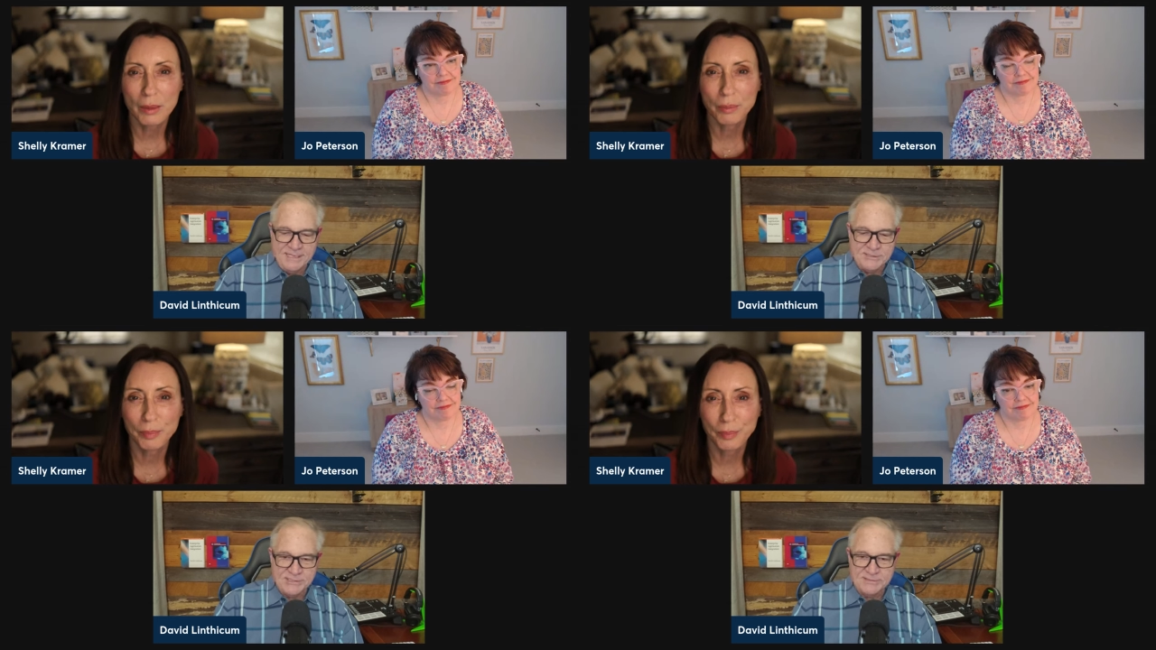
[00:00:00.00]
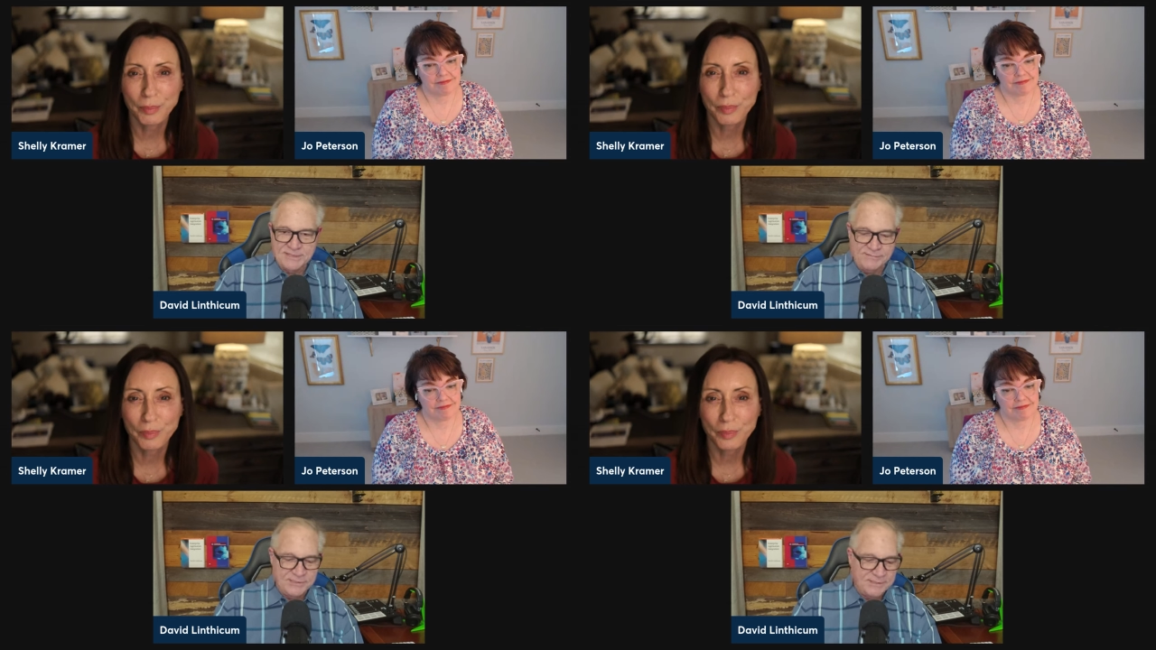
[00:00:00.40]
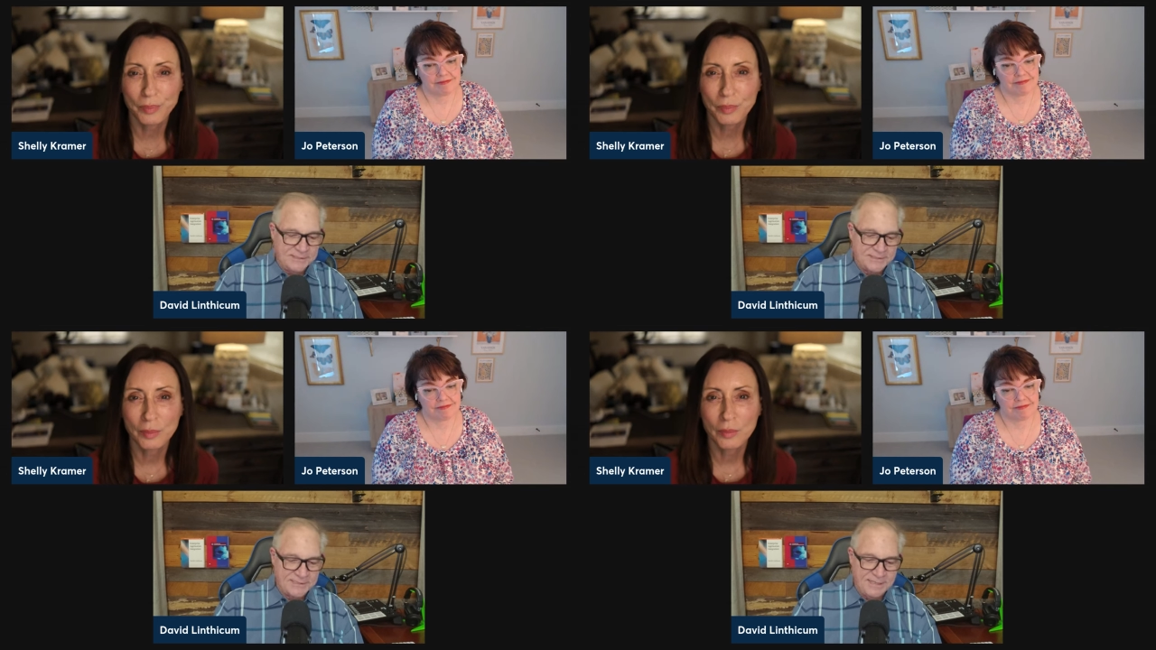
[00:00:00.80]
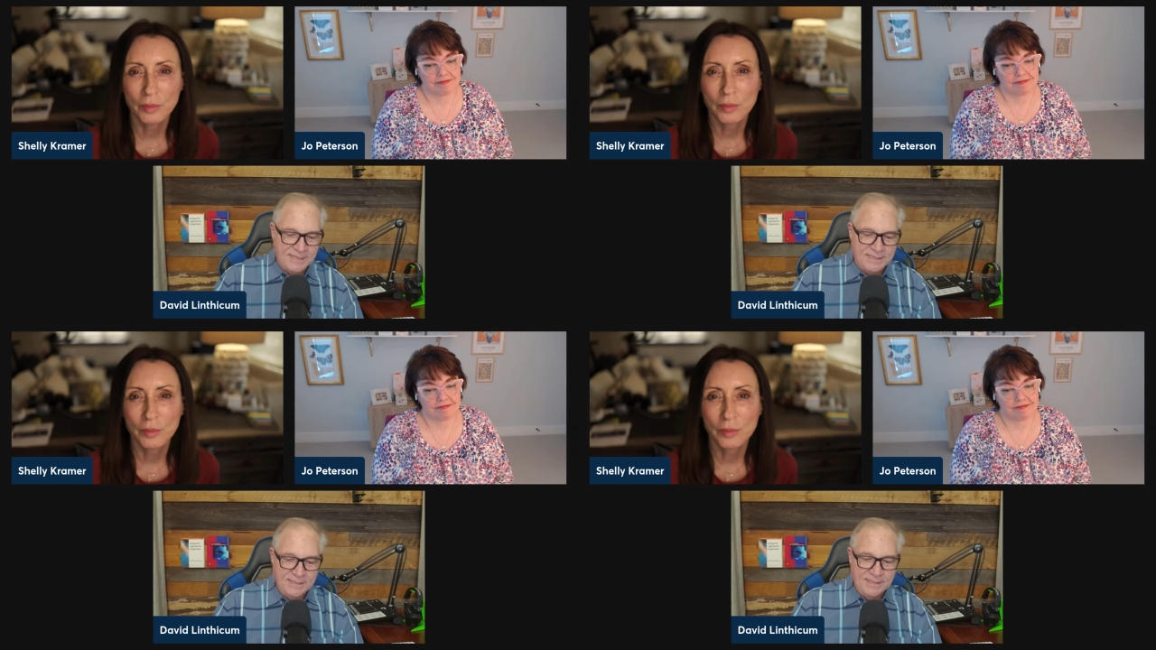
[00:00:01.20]
Speaker 1: uh, HL7, things like
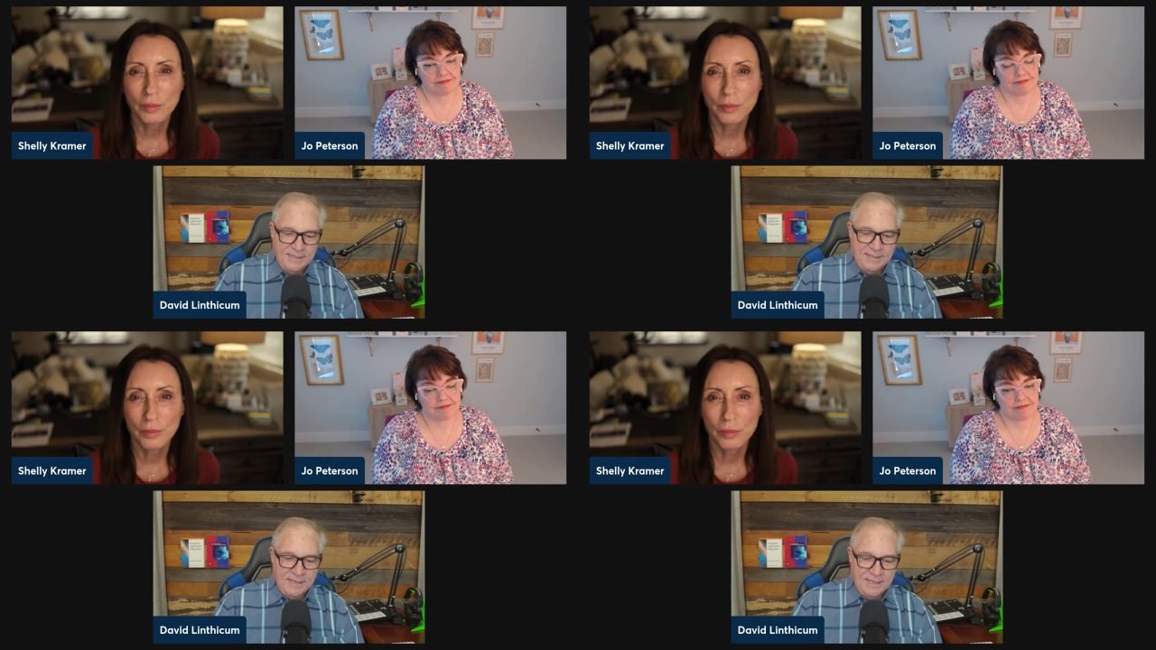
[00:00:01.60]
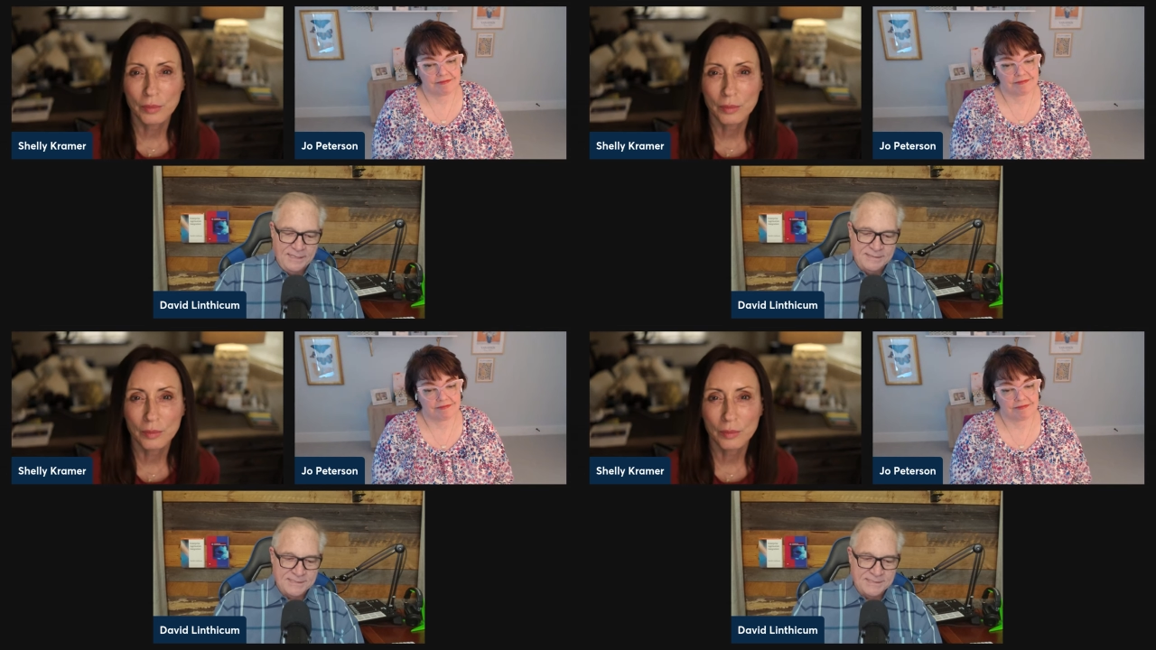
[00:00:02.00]
that uh,